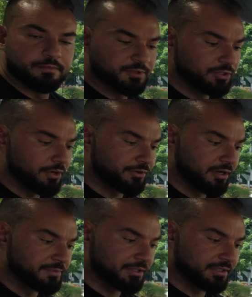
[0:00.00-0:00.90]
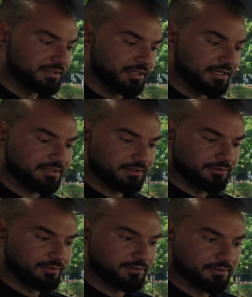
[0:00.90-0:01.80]
So it comes in this nice
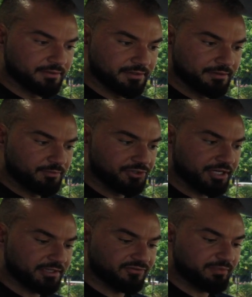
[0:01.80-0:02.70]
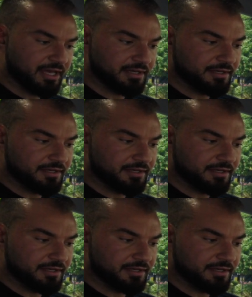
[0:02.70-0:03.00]
little protective bag